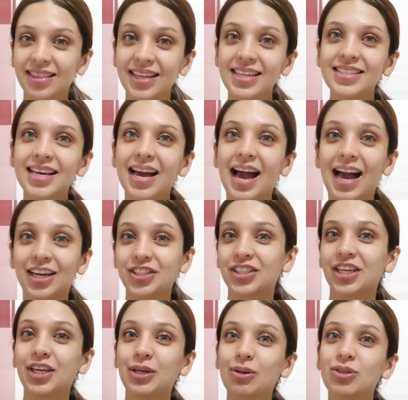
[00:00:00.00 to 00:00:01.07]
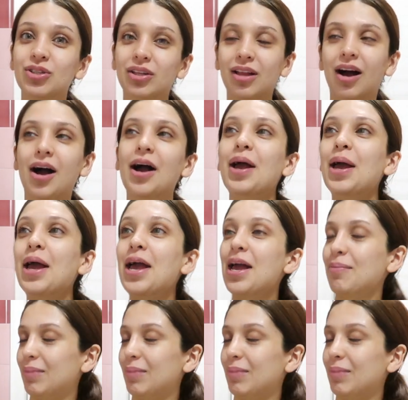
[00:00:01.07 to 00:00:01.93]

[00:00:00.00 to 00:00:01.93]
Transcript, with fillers: This I actually use a lot,